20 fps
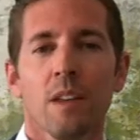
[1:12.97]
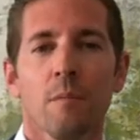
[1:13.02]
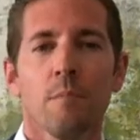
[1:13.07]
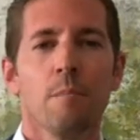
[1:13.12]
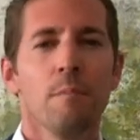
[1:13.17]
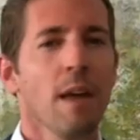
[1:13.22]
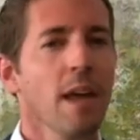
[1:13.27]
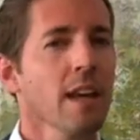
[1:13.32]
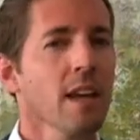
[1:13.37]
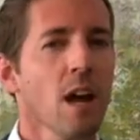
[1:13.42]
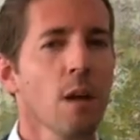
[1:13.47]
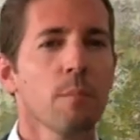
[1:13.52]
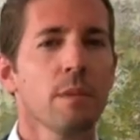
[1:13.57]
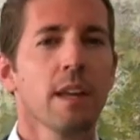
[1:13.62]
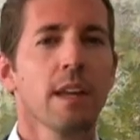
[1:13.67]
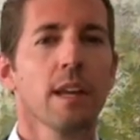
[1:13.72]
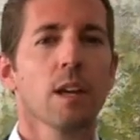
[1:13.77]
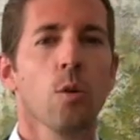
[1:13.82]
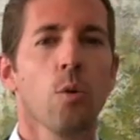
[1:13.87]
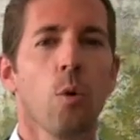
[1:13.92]
may not
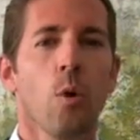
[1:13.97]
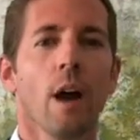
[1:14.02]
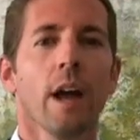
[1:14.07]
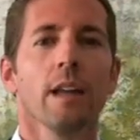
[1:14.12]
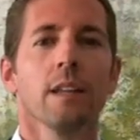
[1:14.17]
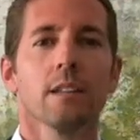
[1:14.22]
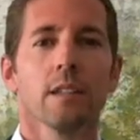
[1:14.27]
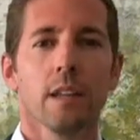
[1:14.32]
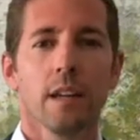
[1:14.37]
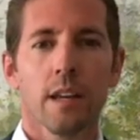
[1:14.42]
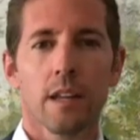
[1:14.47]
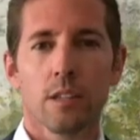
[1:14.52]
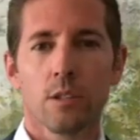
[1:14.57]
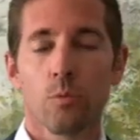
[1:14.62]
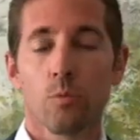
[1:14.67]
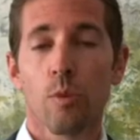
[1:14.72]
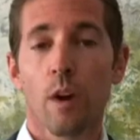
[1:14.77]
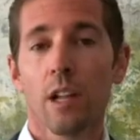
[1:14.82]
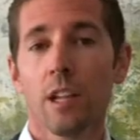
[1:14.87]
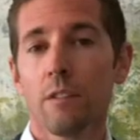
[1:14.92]
be quite as
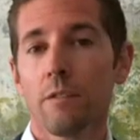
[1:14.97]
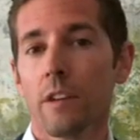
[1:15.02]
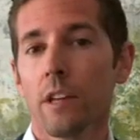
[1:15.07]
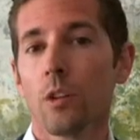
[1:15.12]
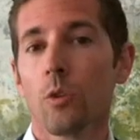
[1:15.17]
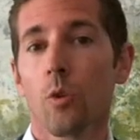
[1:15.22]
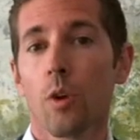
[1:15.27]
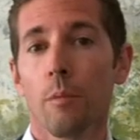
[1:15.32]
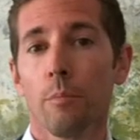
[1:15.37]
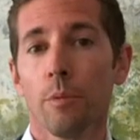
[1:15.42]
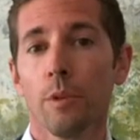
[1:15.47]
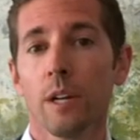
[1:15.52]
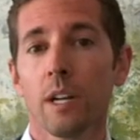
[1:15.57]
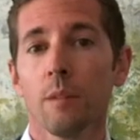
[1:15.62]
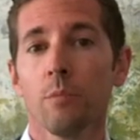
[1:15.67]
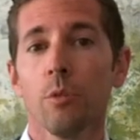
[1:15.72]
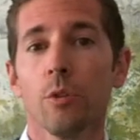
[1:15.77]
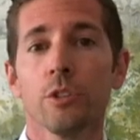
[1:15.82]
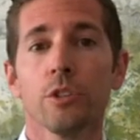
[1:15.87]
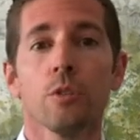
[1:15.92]
relevant or
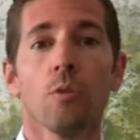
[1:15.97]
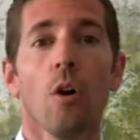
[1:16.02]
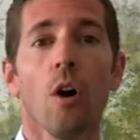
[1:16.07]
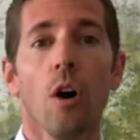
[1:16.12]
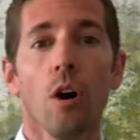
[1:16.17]
applicable to